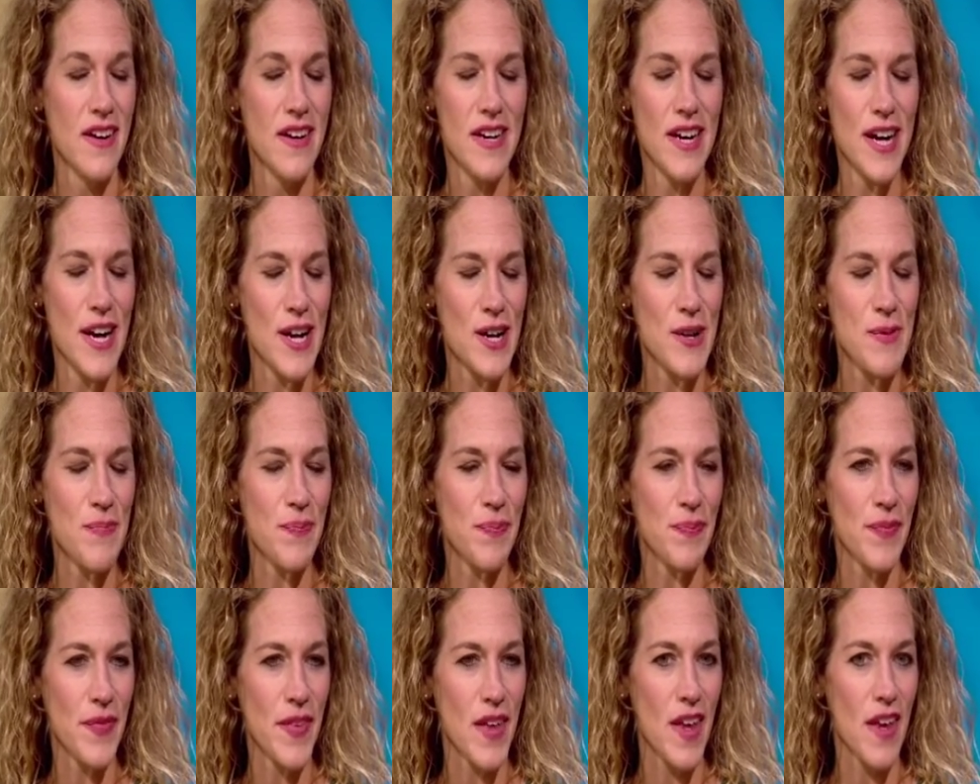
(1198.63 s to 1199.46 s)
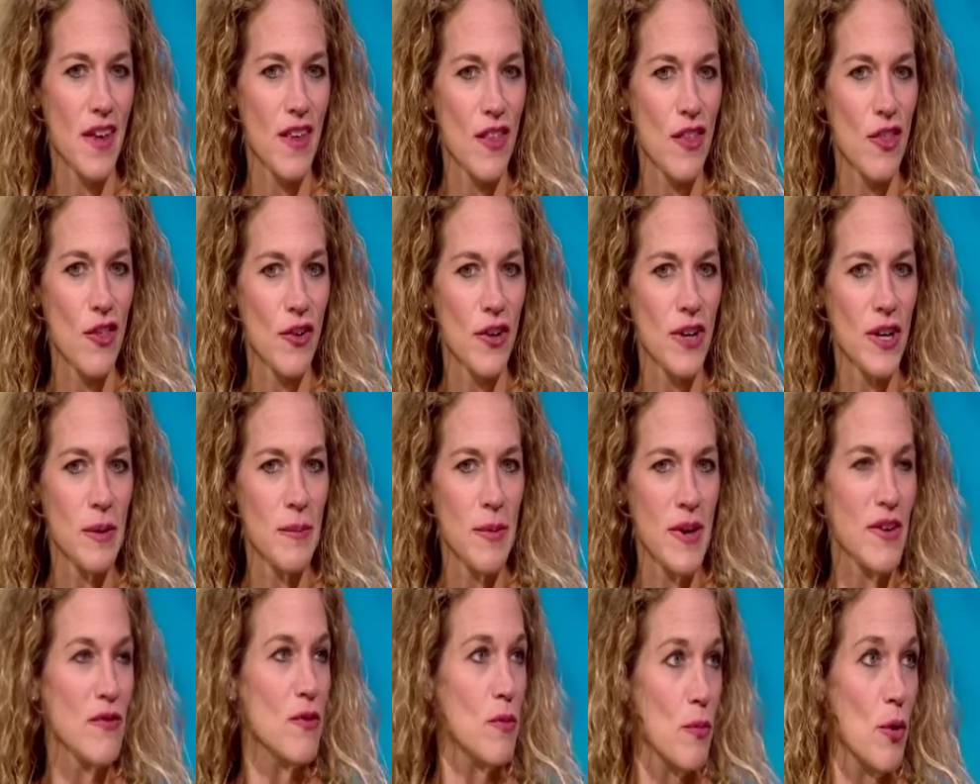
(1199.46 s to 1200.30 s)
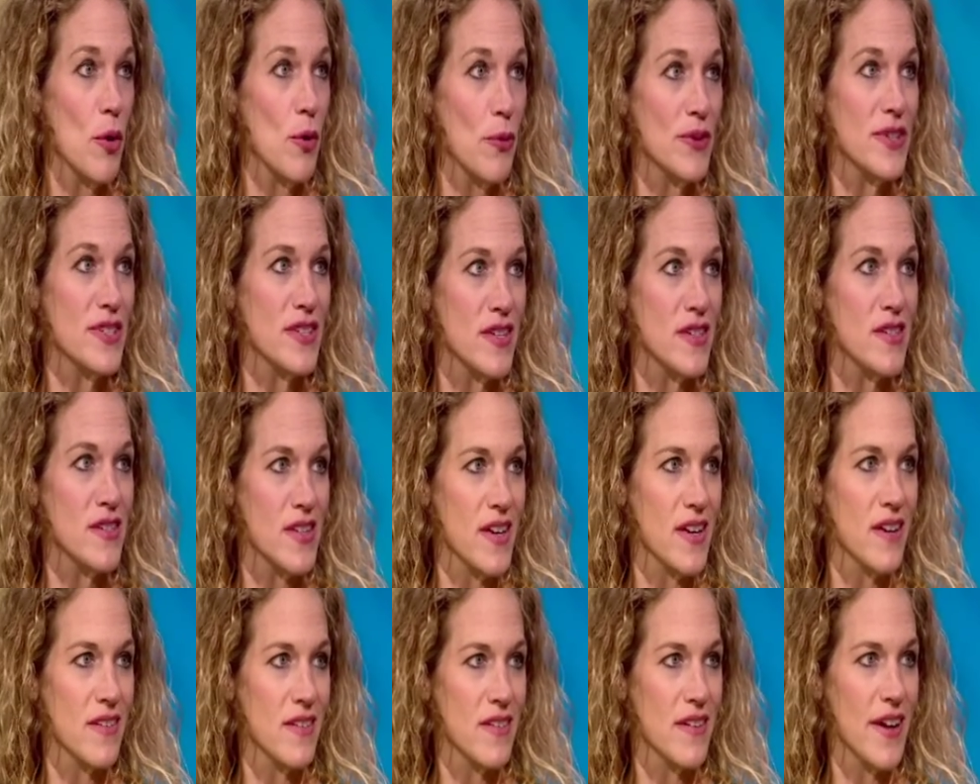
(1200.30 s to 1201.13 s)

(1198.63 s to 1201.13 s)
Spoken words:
they're going to be even more resistant.